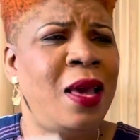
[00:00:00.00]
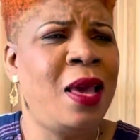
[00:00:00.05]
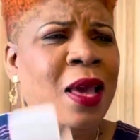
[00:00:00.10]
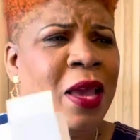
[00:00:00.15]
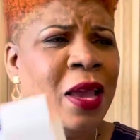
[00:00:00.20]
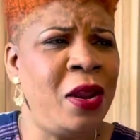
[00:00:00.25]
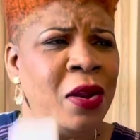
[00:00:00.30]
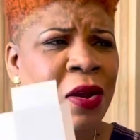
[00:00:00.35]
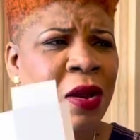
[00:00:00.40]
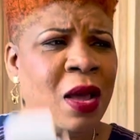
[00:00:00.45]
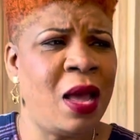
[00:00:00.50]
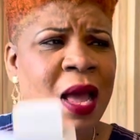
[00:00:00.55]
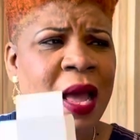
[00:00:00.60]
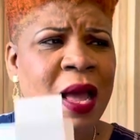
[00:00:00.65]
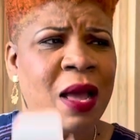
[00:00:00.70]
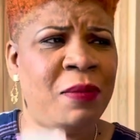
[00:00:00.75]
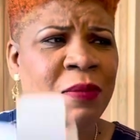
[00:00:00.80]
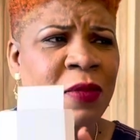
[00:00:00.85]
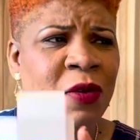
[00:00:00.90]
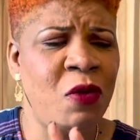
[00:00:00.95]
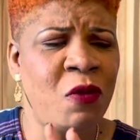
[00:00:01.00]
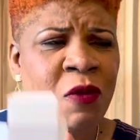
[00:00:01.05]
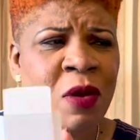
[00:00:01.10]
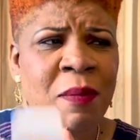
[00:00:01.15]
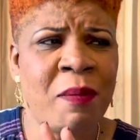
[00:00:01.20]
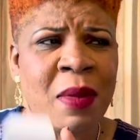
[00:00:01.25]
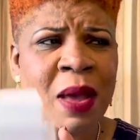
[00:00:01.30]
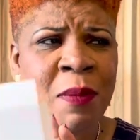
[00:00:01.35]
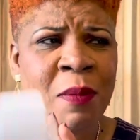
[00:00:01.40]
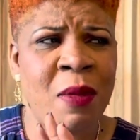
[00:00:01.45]
You know,
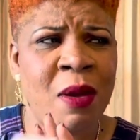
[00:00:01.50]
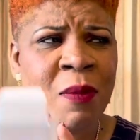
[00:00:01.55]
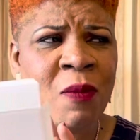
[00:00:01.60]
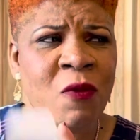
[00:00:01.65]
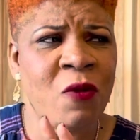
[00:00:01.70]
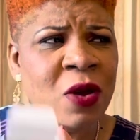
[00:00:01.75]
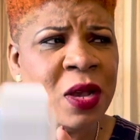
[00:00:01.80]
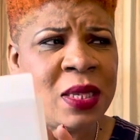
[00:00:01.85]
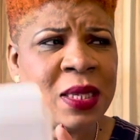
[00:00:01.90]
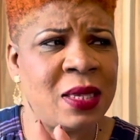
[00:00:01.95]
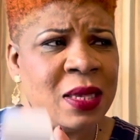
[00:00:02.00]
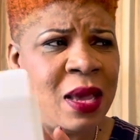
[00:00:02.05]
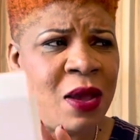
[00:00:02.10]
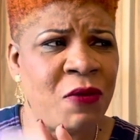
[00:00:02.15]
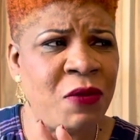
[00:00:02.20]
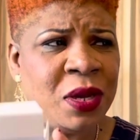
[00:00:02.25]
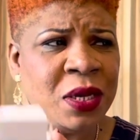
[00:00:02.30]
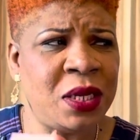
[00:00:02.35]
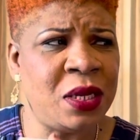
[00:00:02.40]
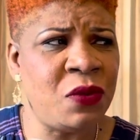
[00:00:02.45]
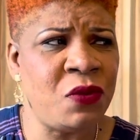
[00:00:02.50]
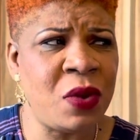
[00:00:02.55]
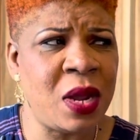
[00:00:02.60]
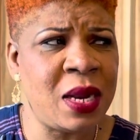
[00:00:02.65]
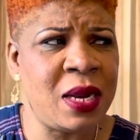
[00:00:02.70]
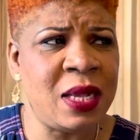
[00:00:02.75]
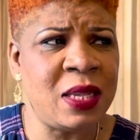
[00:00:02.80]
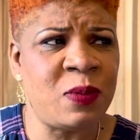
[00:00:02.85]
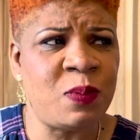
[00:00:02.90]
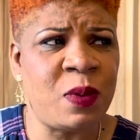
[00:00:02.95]
when my mom was here, when she wear
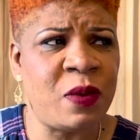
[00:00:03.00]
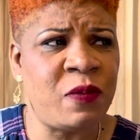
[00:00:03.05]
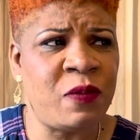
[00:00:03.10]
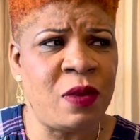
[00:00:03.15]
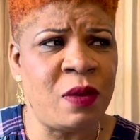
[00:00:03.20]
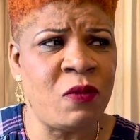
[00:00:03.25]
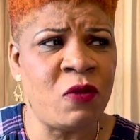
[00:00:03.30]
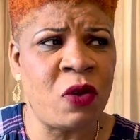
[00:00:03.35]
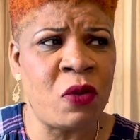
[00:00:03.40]
this perfume,